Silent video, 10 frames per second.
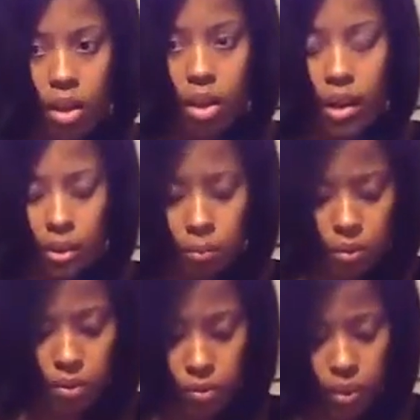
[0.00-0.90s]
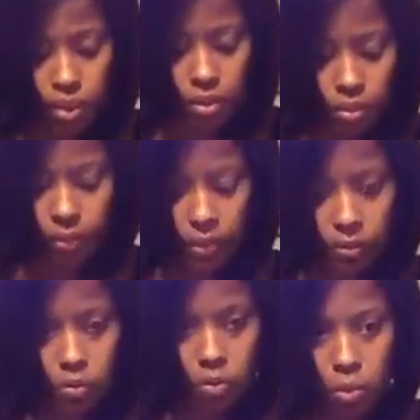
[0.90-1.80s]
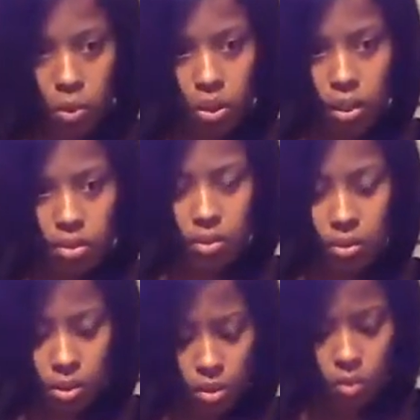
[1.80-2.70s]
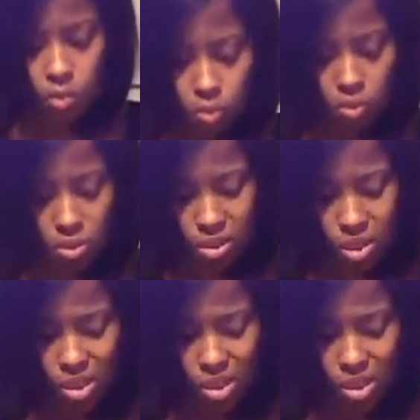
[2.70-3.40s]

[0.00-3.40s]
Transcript: name the 3 effective communication skills,